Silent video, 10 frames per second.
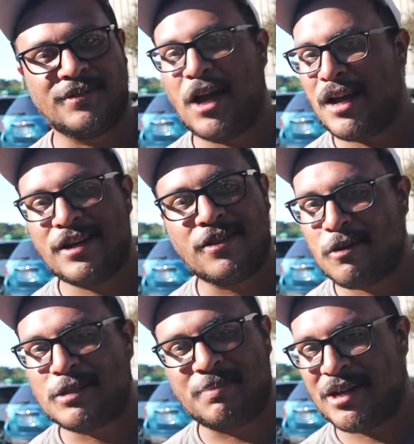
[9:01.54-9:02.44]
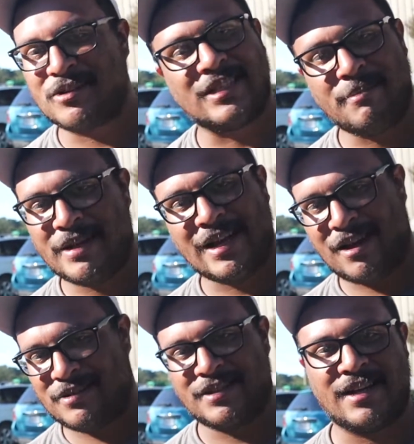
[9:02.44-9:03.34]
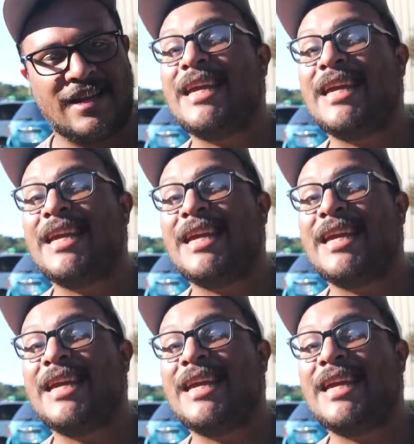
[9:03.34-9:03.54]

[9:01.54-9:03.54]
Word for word: None of those beers let me down today.